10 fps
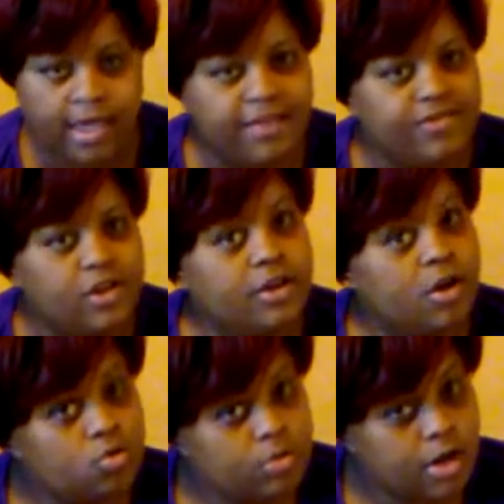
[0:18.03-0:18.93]
If you
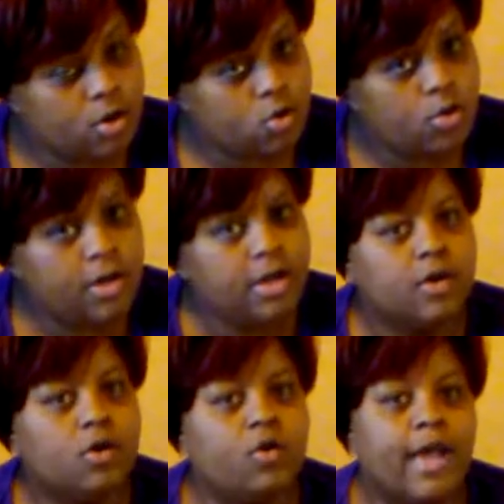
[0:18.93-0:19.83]
don't know,
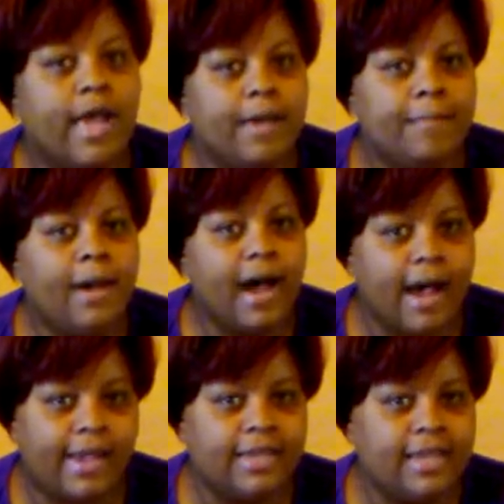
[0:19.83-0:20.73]
go to
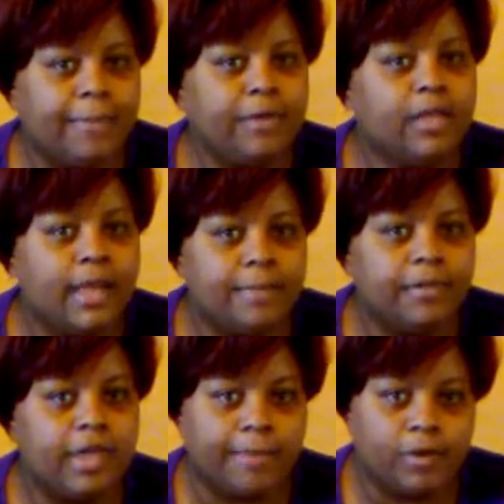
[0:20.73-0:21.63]
M-I, capital M,
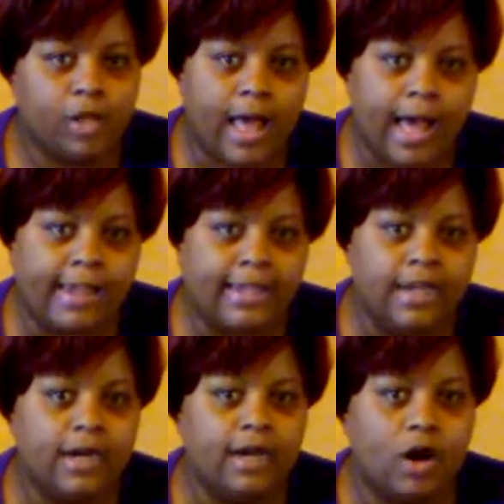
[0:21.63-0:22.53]
capital I,
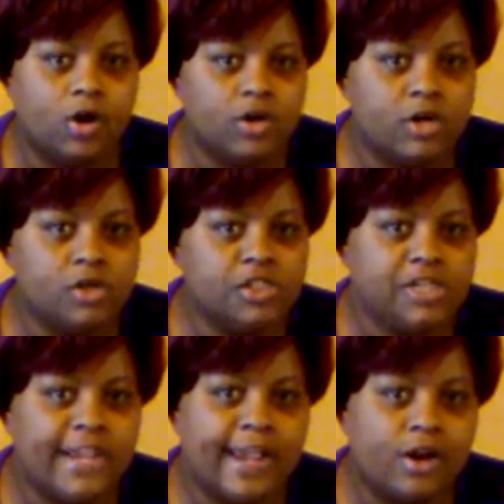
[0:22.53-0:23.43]
Gardner,
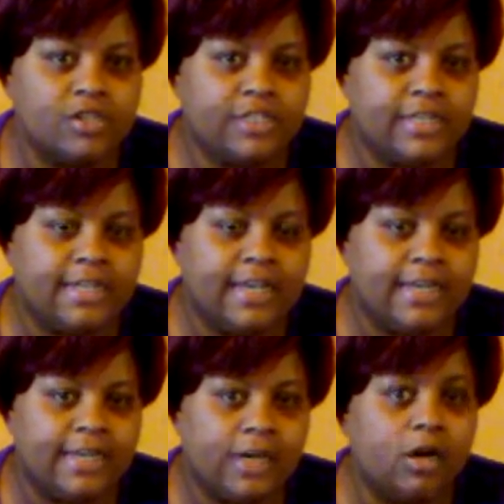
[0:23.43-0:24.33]

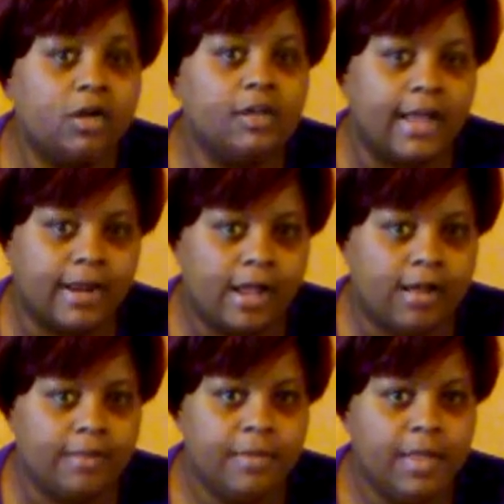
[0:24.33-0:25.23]
G-A-R-D-E-N-E-R dot
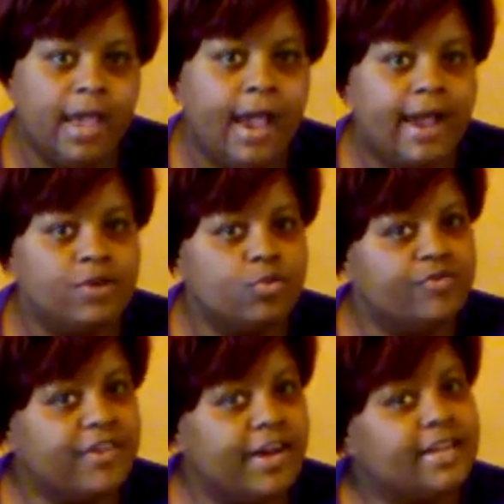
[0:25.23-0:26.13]
com, and you
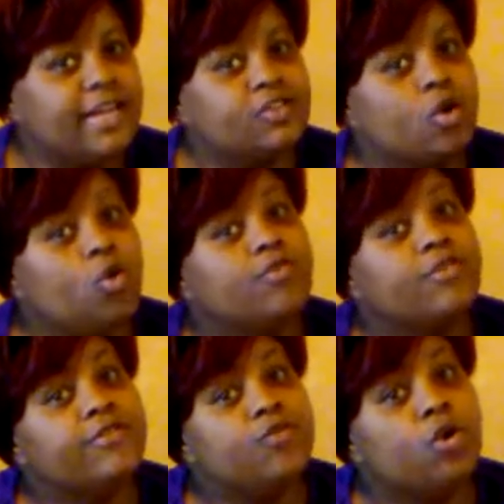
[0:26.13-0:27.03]
will find he has
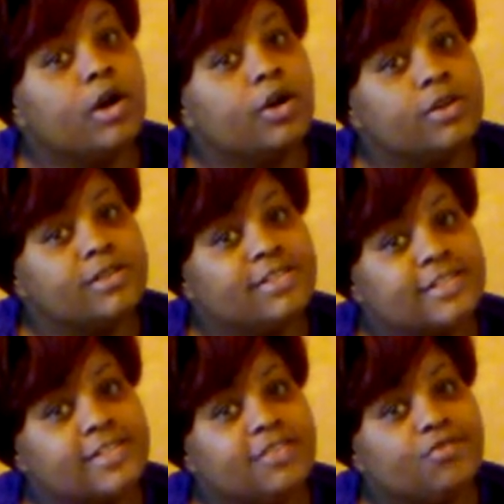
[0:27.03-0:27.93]
over
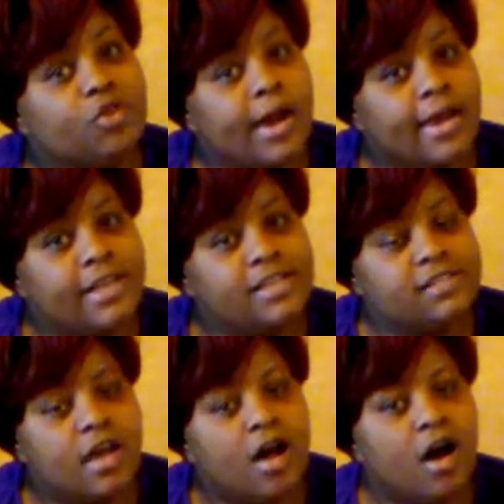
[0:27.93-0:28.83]
460 varieties
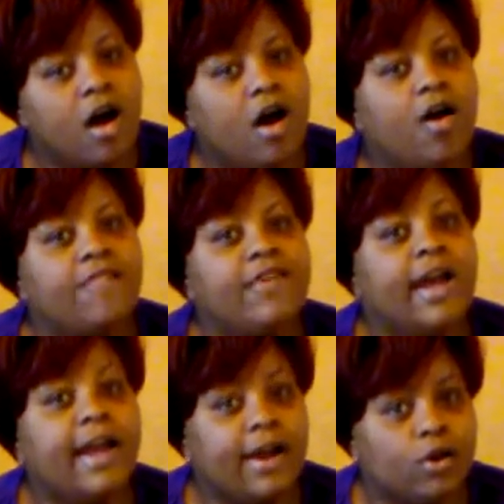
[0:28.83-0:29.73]
of
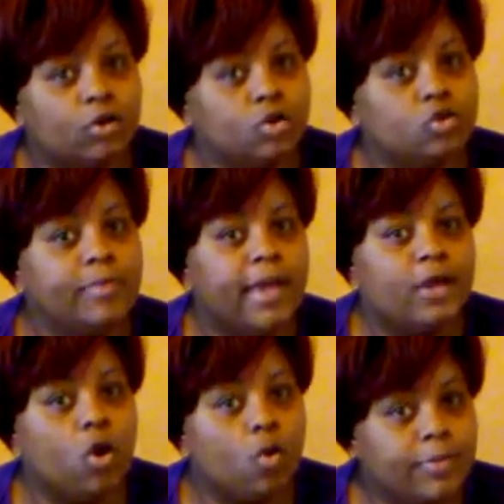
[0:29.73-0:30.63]
heirloom
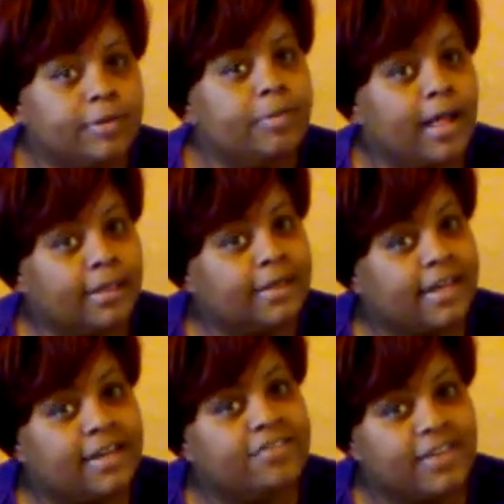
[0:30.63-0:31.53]
and open
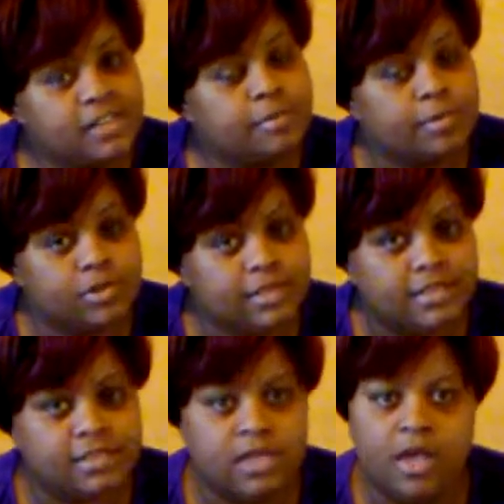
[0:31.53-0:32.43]
pollinated vegetable
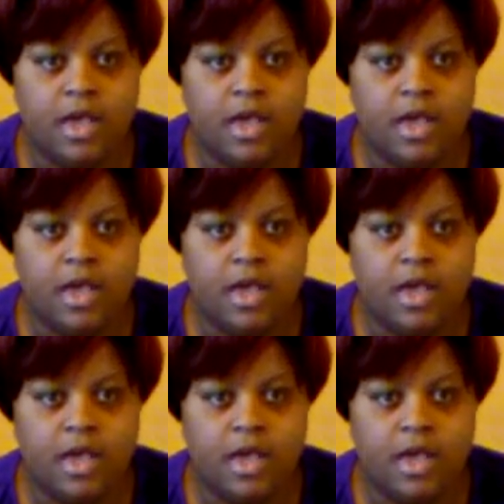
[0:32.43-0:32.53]
seeds.